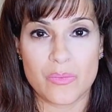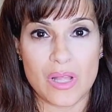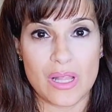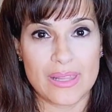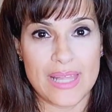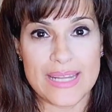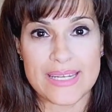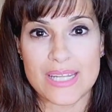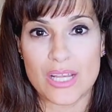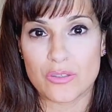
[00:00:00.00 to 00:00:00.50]

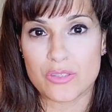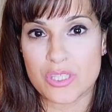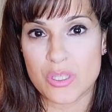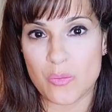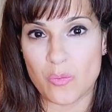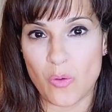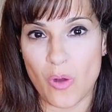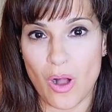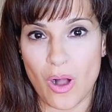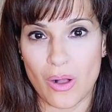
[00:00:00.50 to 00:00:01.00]
let down
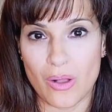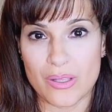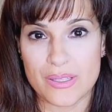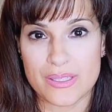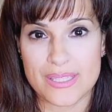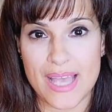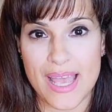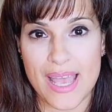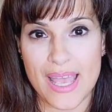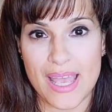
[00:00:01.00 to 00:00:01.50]
some walls
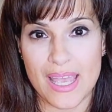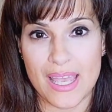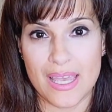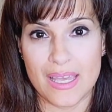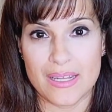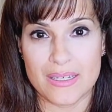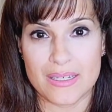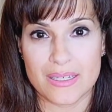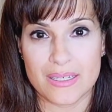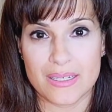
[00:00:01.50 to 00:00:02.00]

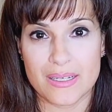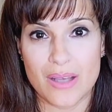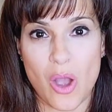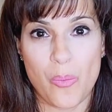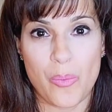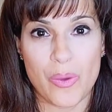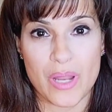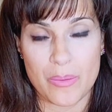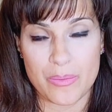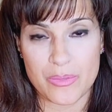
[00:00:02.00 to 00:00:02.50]
and
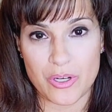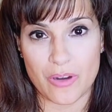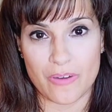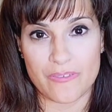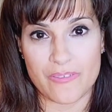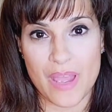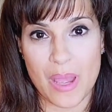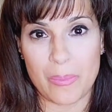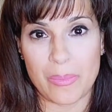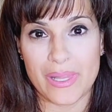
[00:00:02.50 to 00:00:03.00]
open up to her
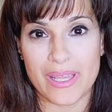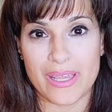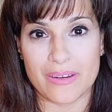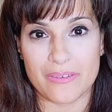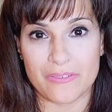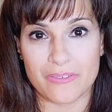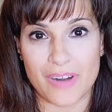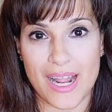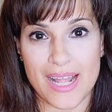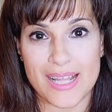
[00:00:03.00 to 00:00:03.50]
family and
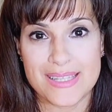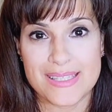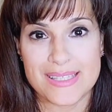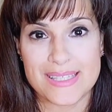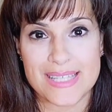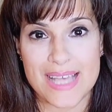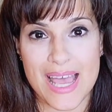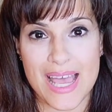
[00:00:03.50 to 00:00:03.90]
friends.